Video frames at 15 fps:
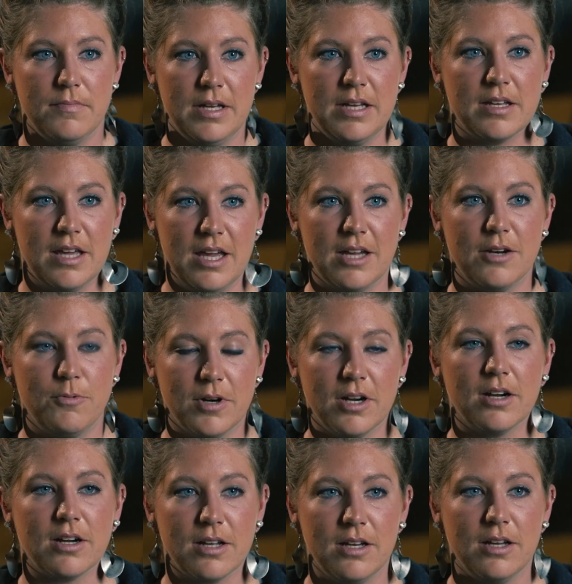it can
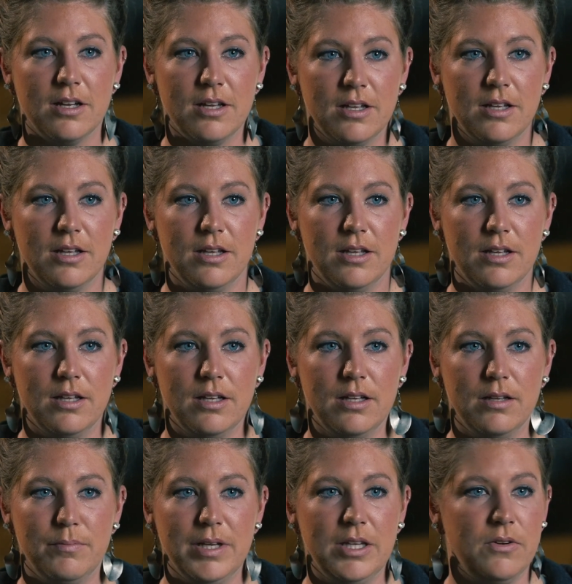work.
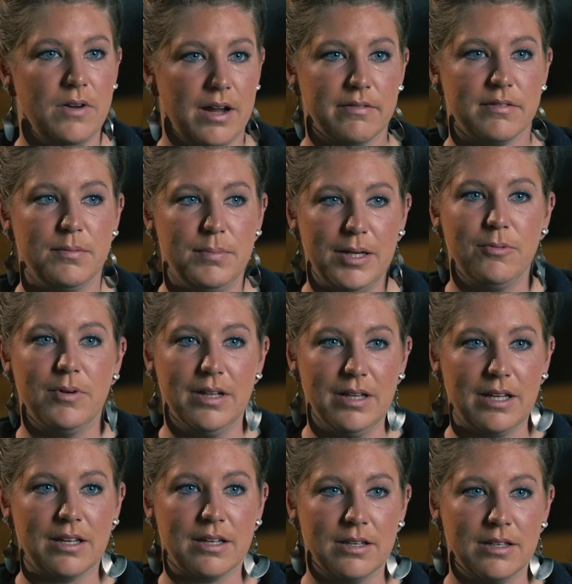But you have to be
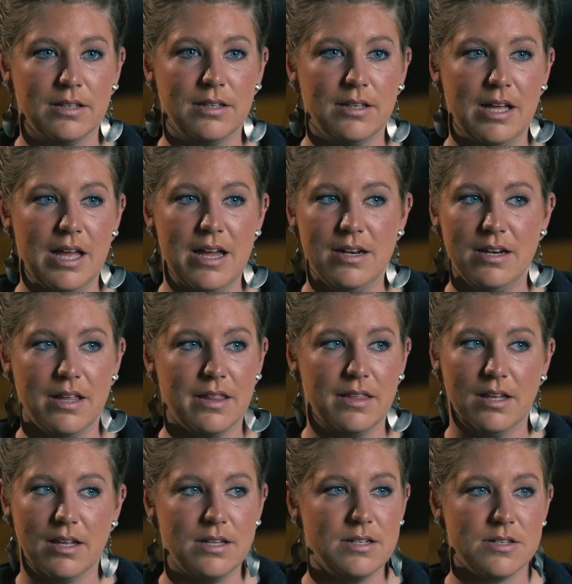willing and
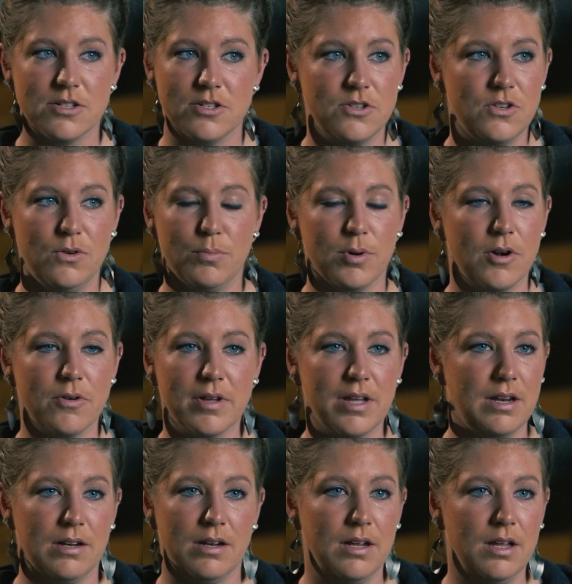nothing is too
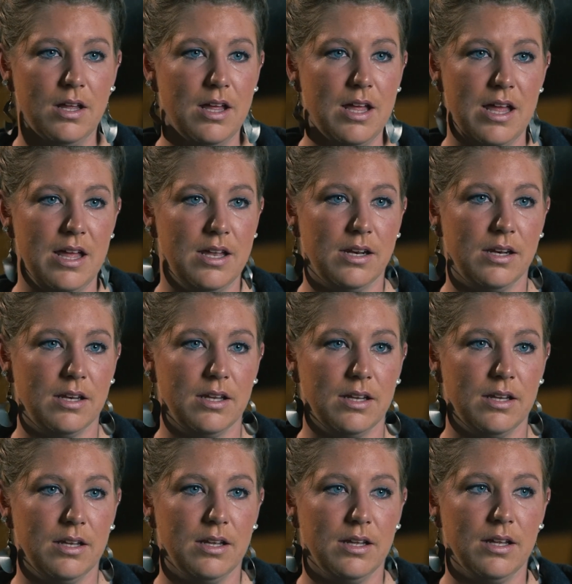broken and
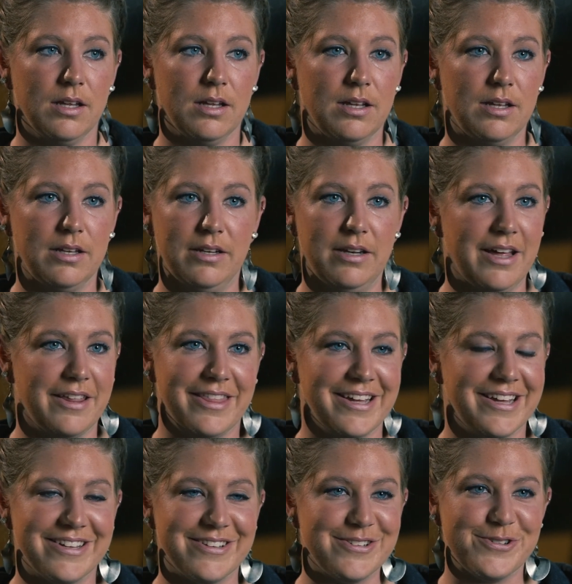
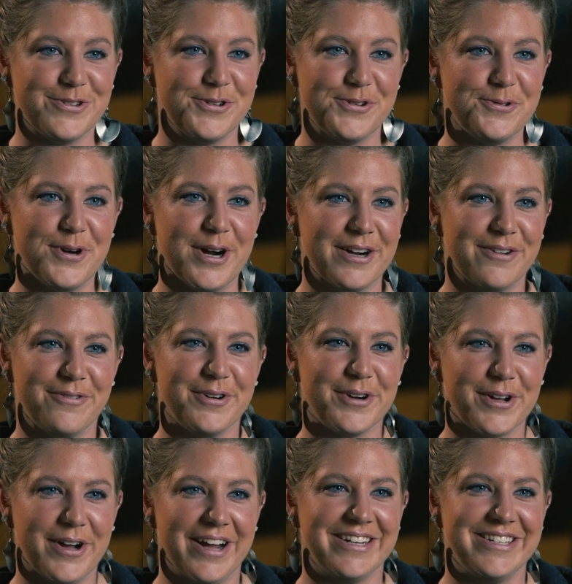nothing is too hard for
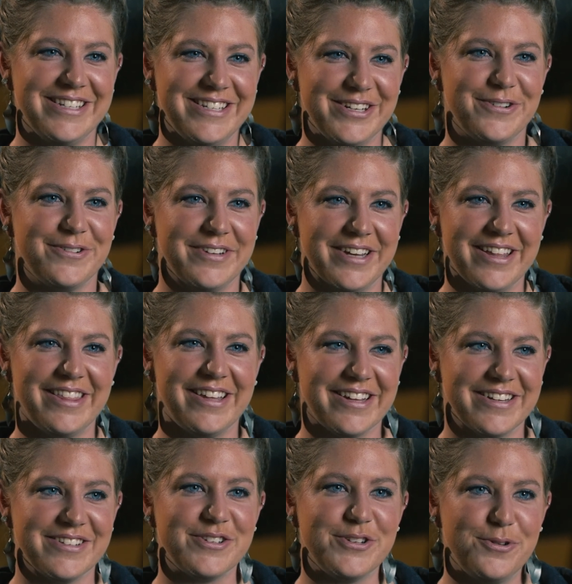God to do. Nothing
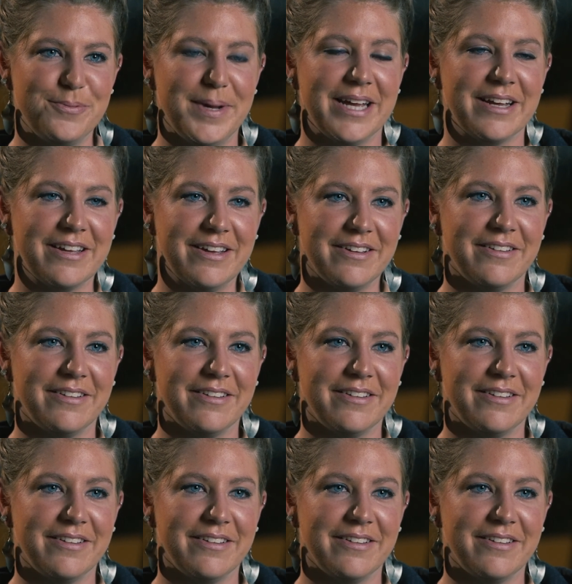is too big.